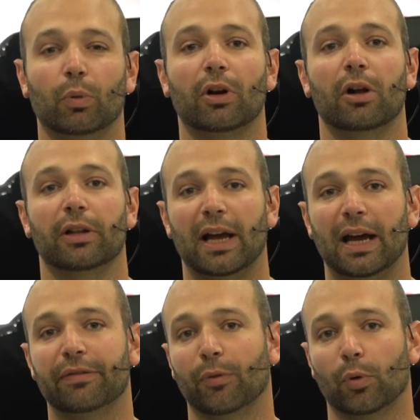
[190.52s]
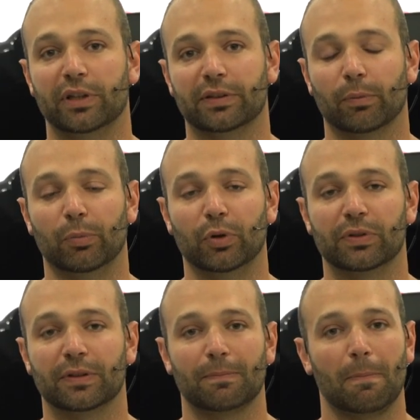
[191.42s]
but we'll call it high 40s for boost.